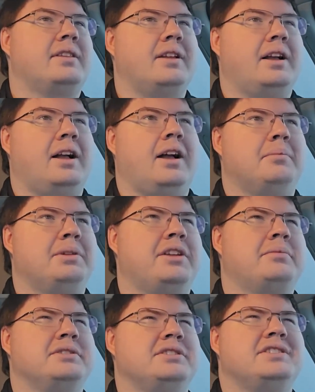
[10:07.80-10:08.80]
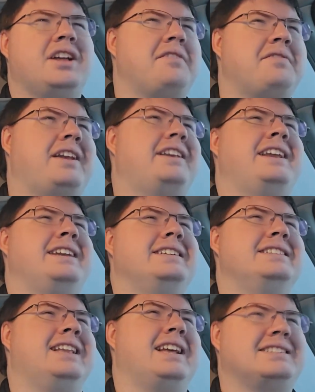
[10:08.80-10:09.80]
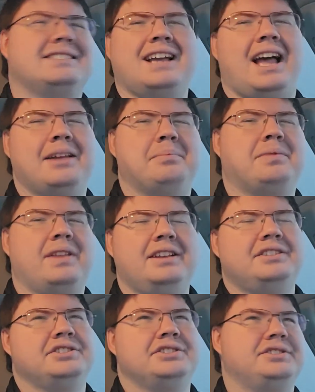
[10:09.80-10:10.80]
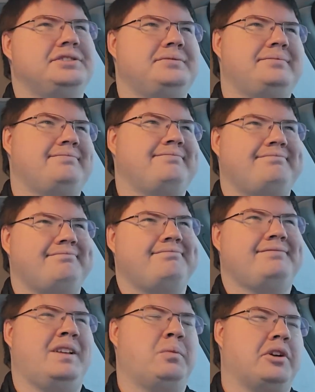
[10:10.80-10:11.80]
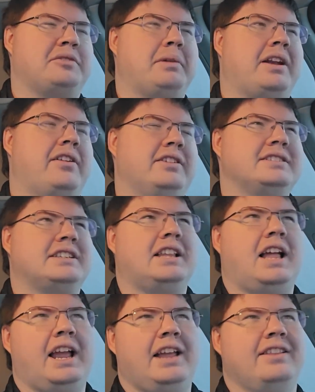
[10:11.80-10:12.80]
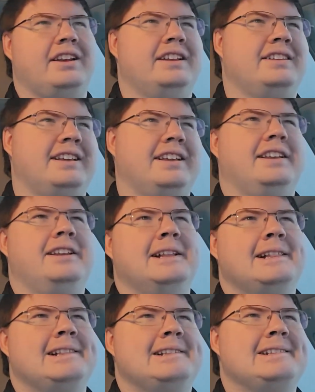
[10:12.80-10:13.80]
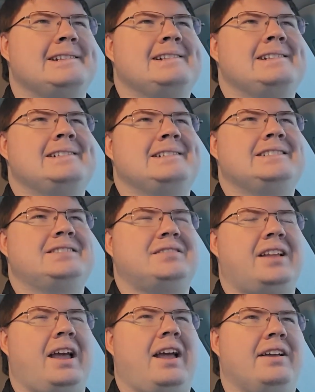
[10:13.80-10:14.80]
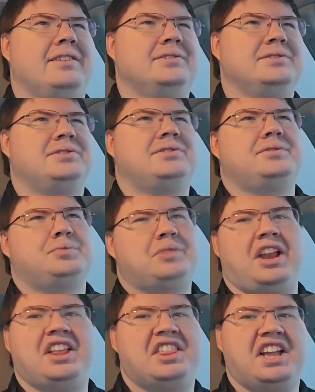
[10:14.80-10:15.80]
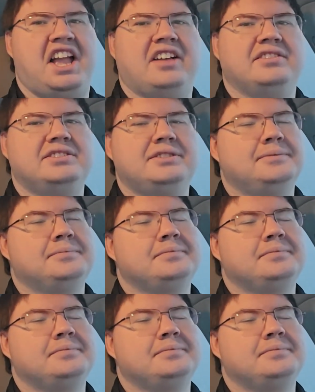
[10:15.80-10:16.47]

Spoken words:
But there was stuff I needed, like Skype, that they worked better as a client than it did as anything else.